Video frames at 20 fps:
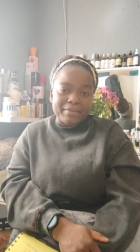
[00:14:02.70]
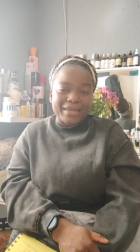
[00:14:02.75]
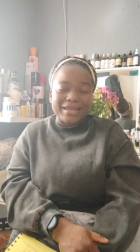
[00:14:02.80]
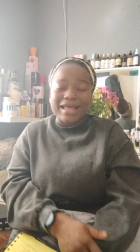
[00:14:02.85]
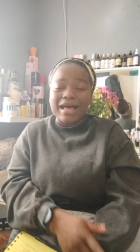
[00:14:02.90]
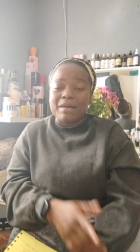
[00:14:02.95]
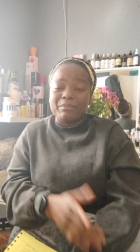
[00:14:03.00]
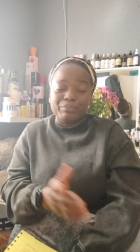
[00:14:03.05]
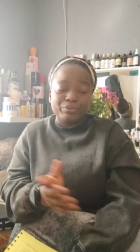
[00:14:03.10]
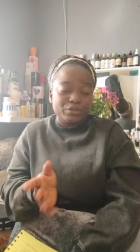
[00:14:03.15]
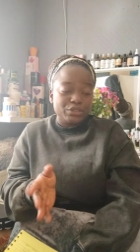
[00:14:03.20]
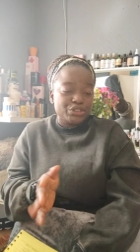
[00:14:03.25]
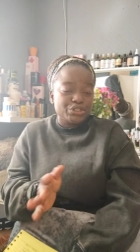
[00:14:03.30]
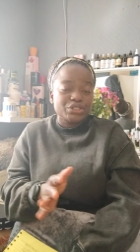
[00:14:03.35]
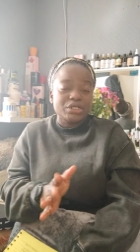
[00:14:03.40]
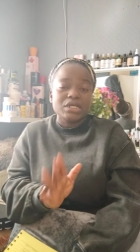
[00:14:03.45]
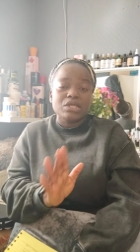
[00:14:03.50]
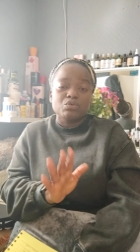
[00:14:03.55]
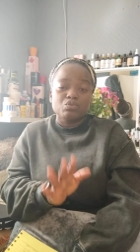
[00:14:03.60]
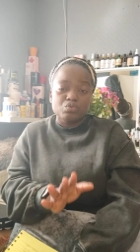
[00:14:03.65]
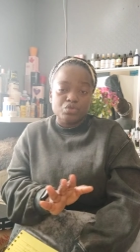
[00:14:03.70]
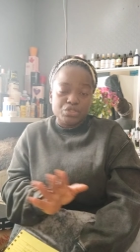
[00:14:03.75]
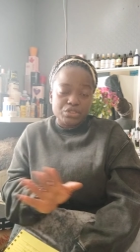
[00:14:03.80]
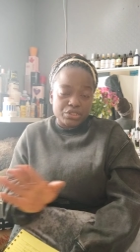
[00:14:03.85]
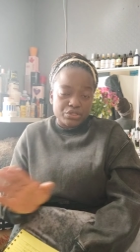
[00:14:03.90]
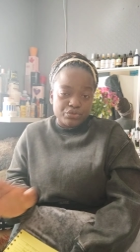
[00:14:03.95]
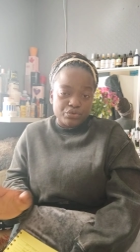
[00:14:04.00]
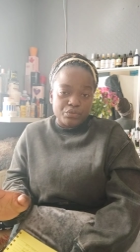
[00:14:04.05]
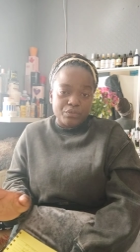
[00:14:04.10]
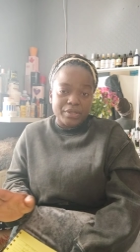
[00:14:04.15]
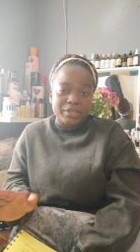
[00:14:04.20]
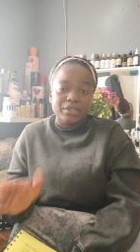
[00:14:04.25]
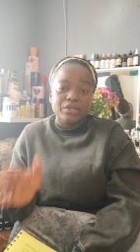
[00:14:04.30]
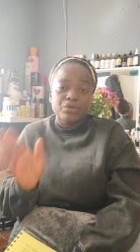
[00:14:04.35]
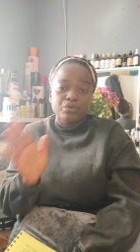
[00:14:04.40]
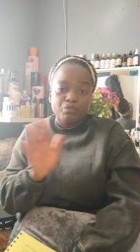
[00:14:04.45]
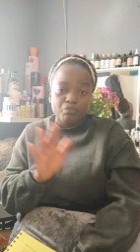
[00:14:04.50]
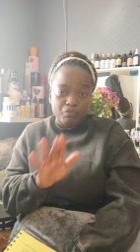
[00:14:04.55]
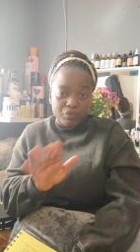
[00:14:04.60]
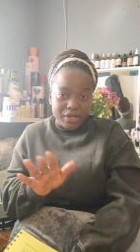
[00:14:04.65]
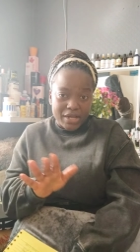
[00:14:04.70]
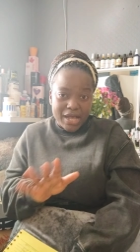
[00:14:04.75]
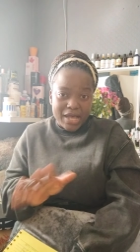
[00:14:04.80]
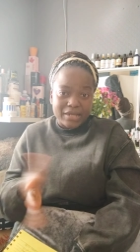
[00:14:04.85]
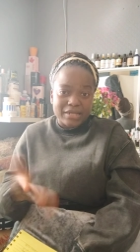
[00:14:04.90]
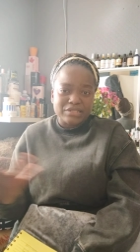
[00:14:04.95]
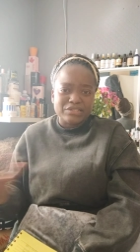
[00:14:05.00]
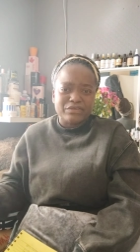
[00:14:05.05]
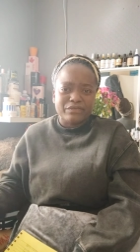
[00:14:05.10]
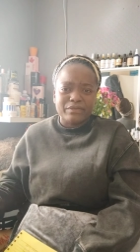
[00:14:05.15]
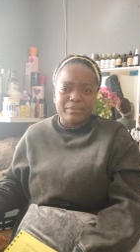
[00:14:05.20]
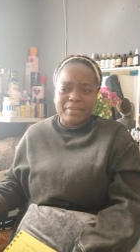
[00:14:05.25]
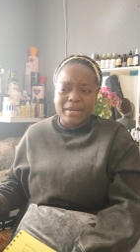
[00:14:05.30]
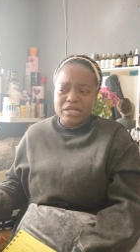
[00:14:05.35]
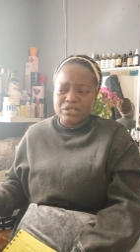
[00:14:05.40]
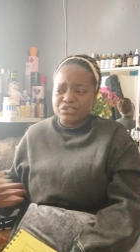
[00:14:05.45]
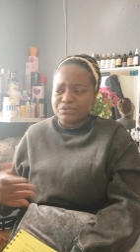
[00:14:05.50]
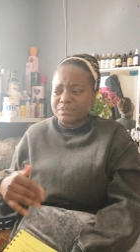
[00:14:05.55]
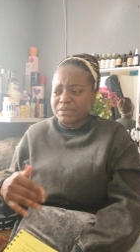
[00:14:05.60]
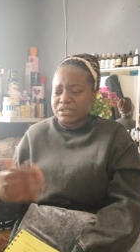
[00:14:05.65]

are men, I'm pretty sure he will still do it regardless of the boundary.